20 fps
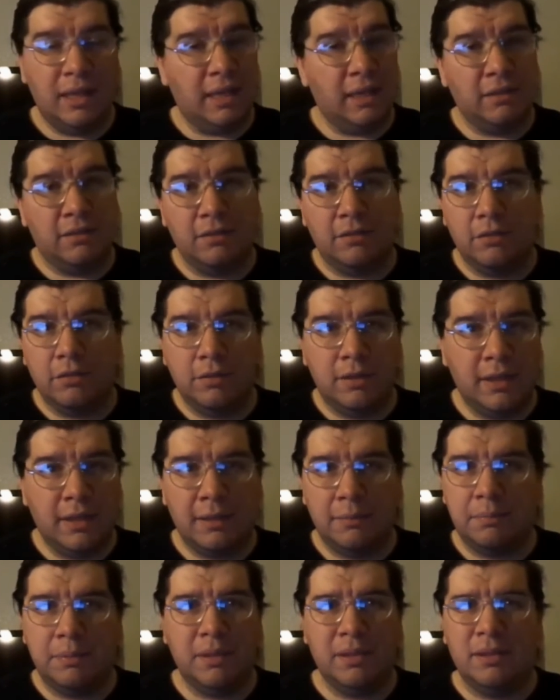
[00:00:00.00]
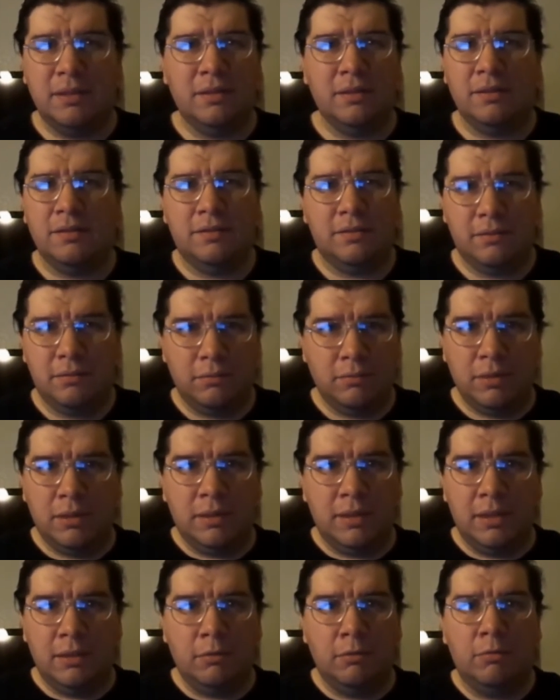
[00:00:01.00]
they had to do that because, you
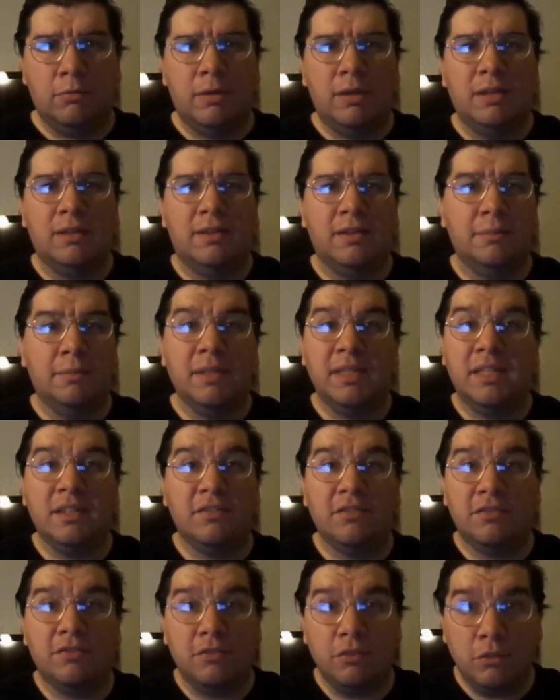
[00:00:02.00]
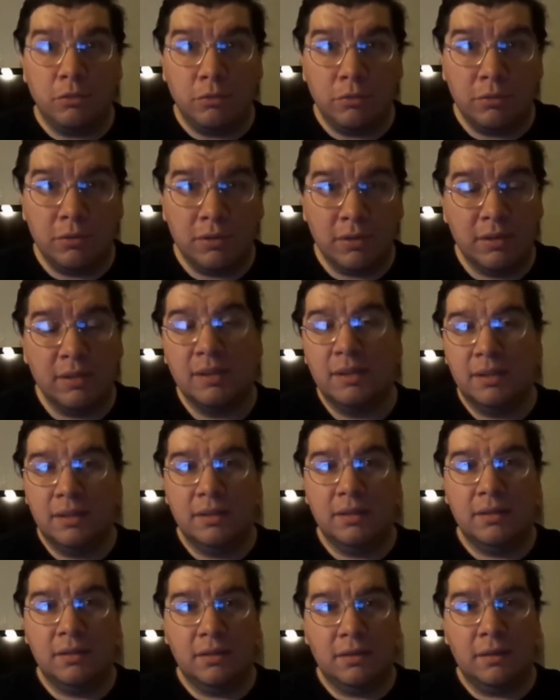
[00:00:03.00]
know, they don't want them to get sued.
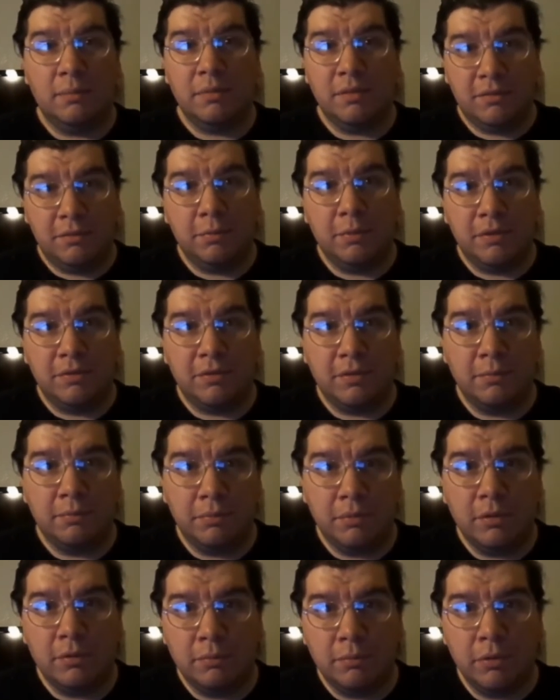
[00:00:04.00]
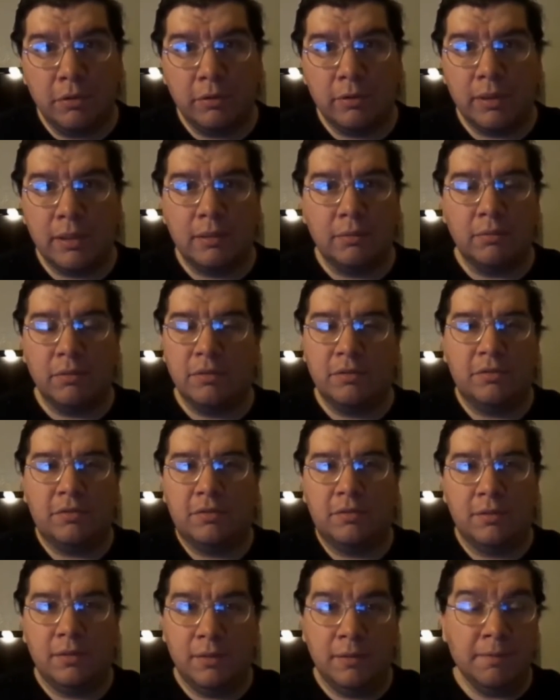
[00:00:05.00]
I mean, especially Bill Murray,
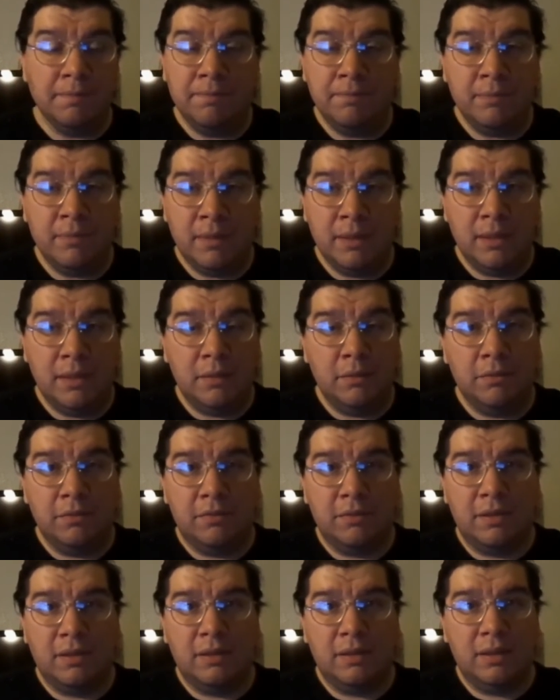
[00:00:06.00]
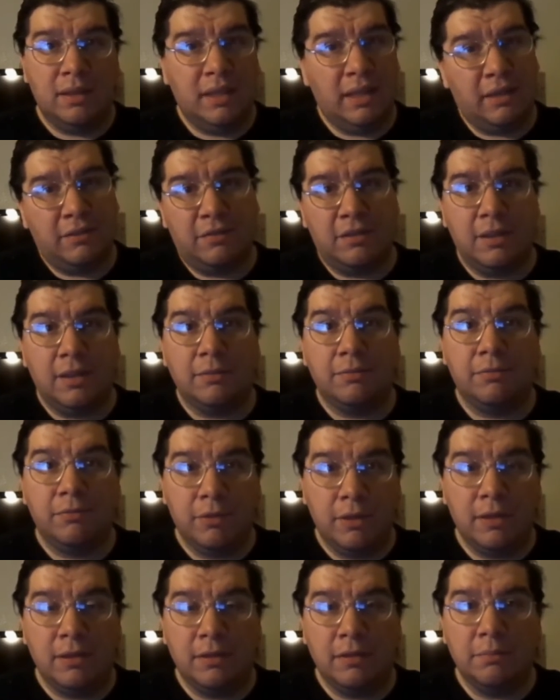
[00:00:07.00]
which he was, he actually got
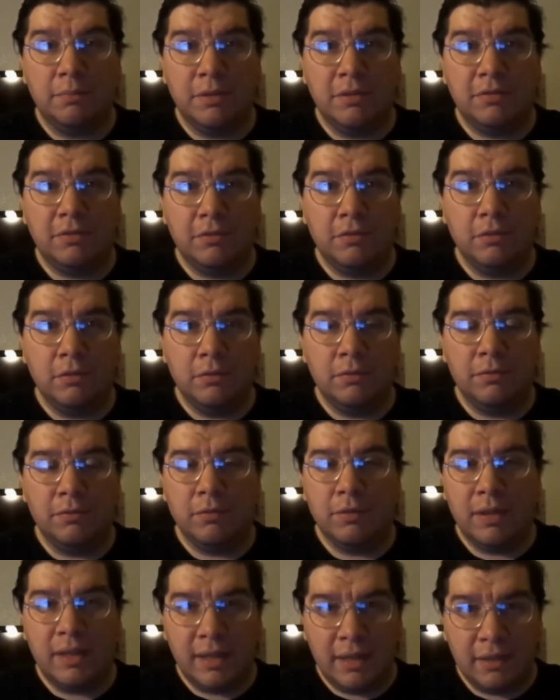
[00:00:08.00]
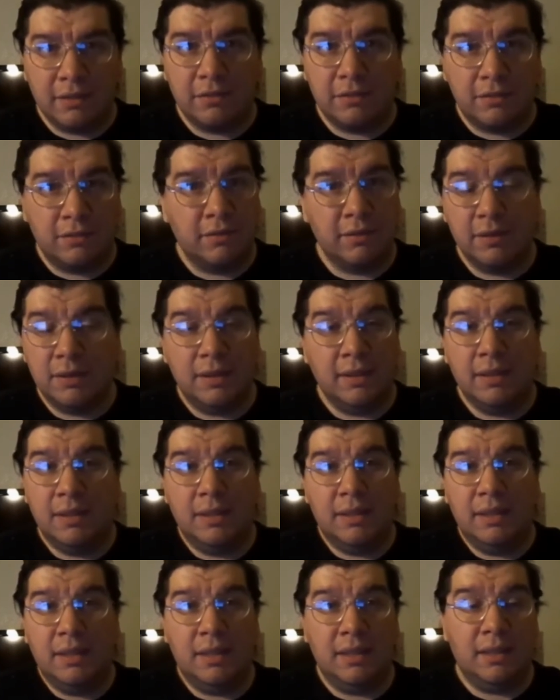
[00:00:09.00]
threatened to be sued for that.
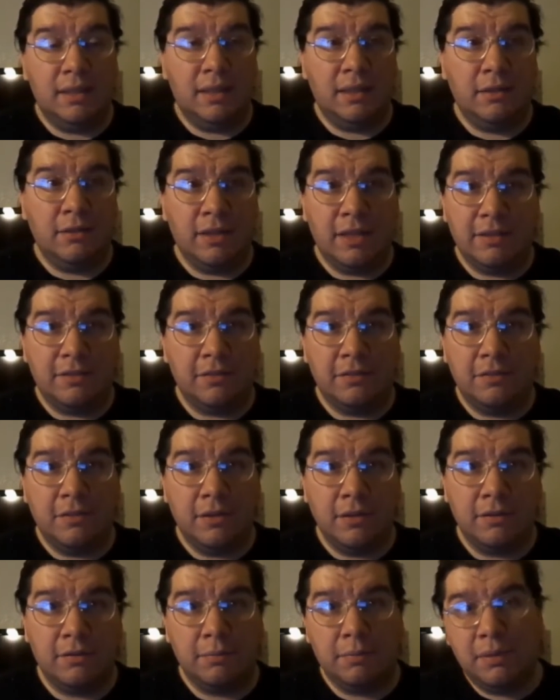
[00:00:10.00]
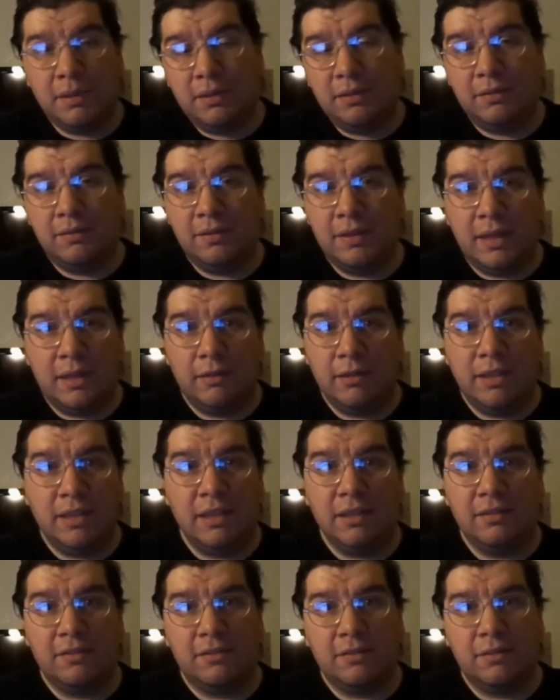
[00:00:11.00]
And I know that sucks because now
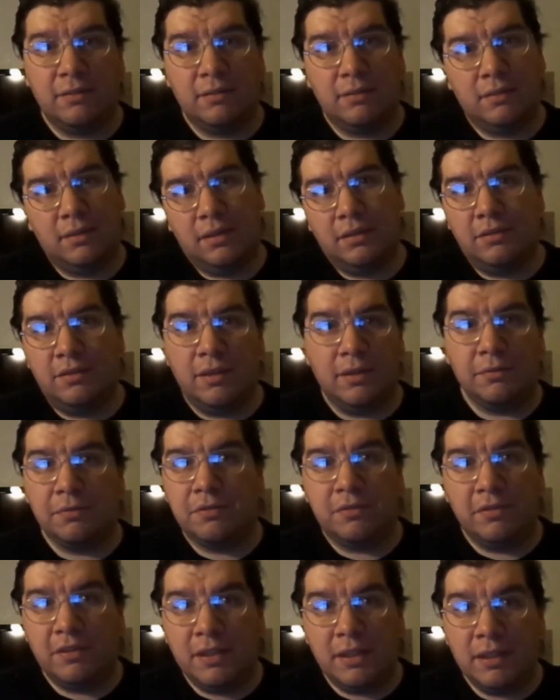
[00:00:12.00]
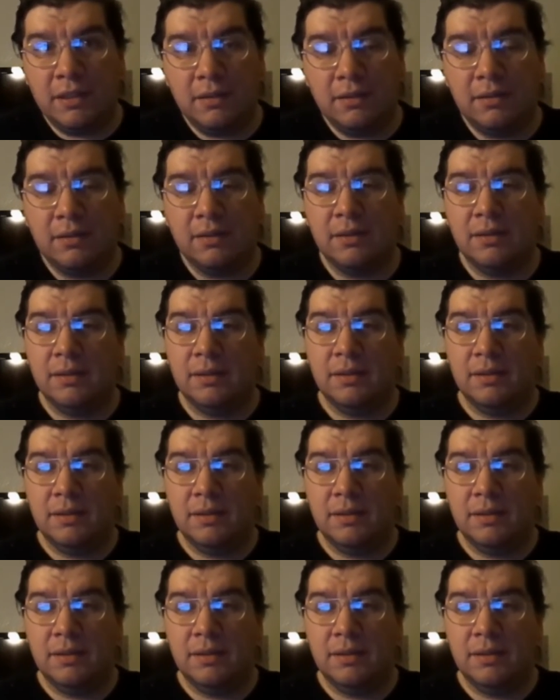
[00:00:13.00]
he gets a death scene,